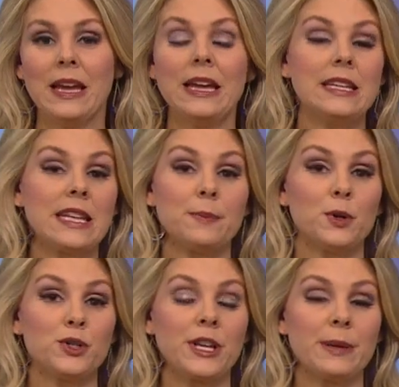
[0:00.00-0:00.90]
It is a
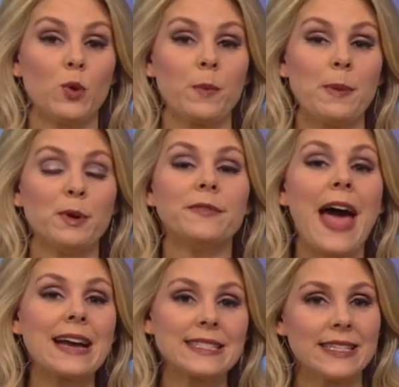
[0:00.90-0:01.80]
push to get more people
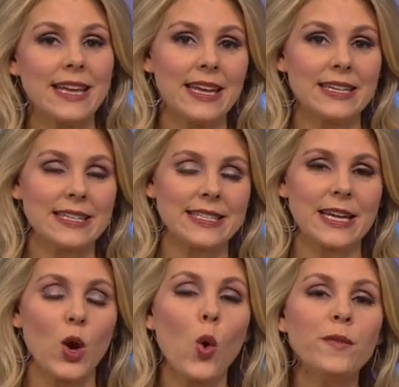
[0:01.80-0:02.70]
vaccinated as
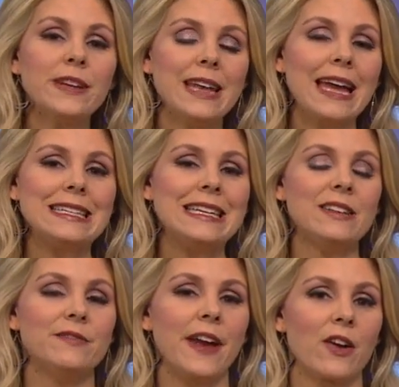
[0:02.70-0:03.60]
a
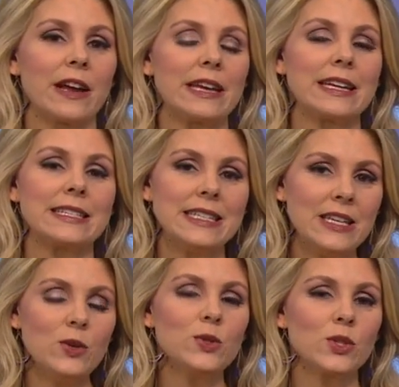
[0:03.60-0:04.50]
COVID-19 variant
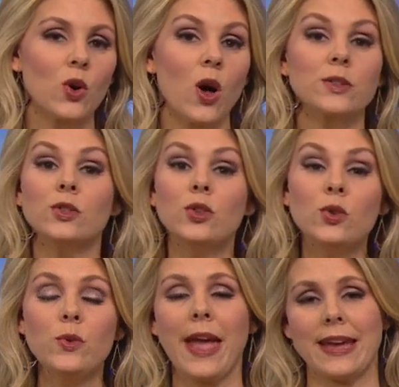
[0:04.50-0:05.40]
continues to cause
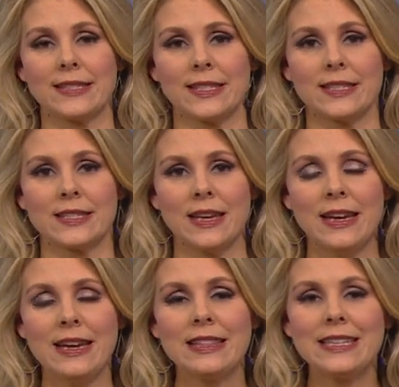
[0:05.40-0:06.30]
new cases.
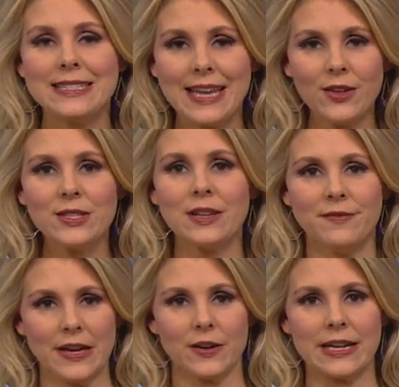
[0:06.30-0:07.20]
The Delta
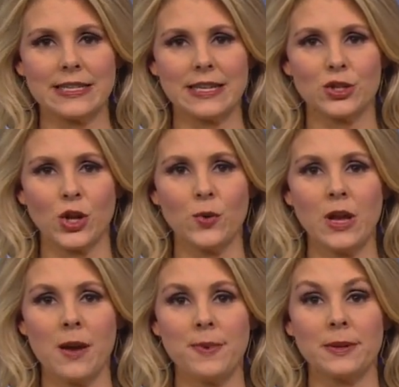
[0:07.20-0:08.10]
variant has shown
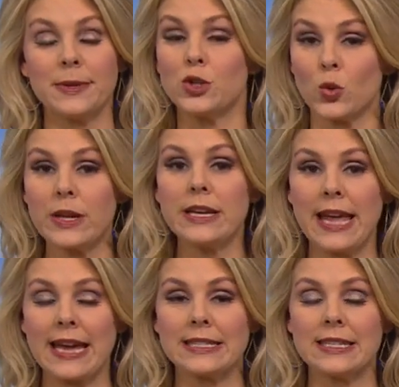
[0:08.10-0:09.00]
up in a majority of
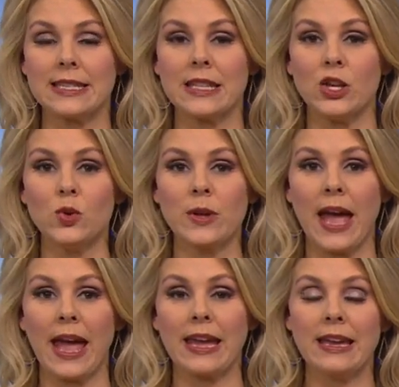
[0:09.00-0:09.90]
cases in the
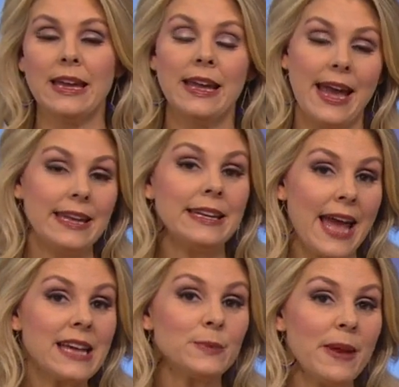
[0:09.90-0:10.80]
UK, and it
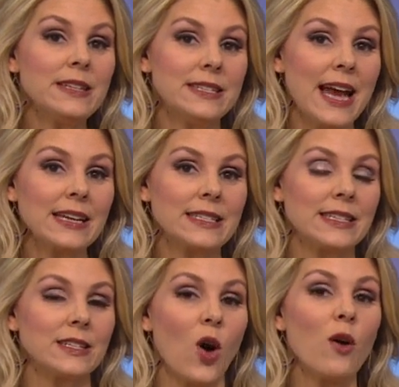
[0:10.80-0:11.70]
has been detected
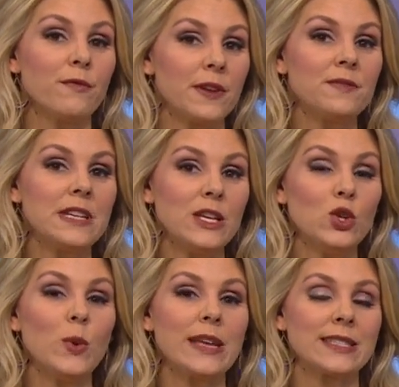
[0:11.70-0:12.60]
in all 50
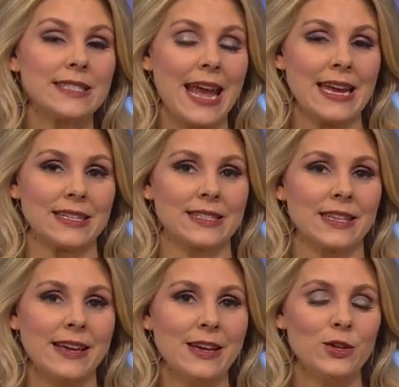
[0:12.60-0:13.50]
U.S.
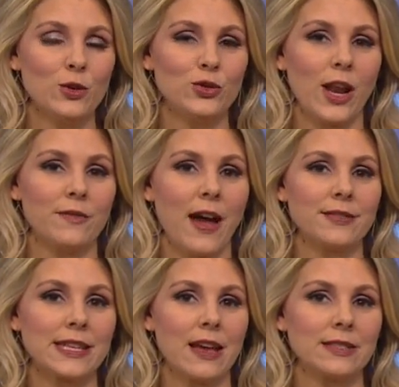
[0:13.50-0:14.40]
states. News Channel
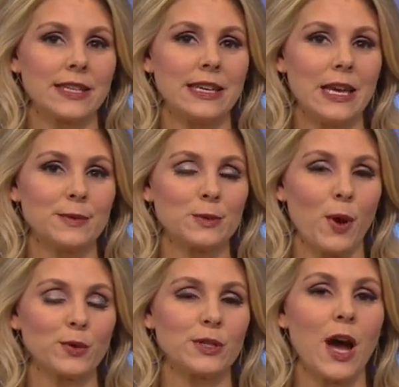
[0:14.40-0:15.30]
5's Kelsey Gibbs
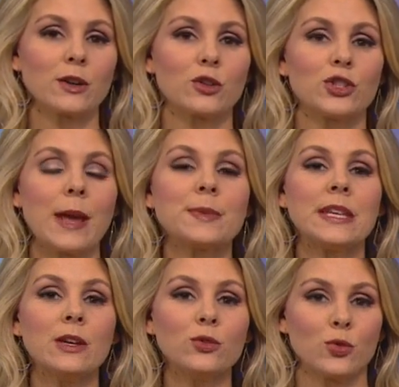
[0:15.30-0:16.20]
spoke to Dr. James
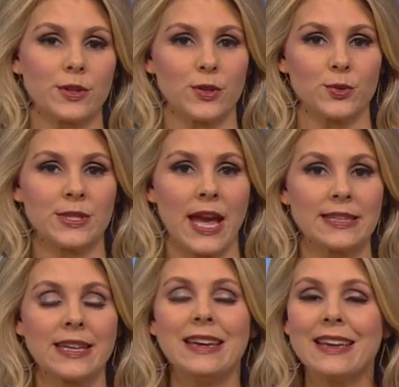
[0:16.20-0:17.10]
Hildreth, who
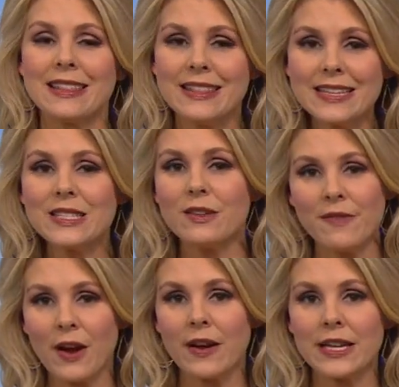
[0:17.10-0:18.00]
says this
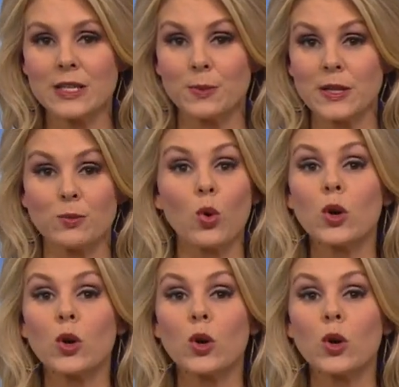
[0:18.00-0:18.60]
variant spreads more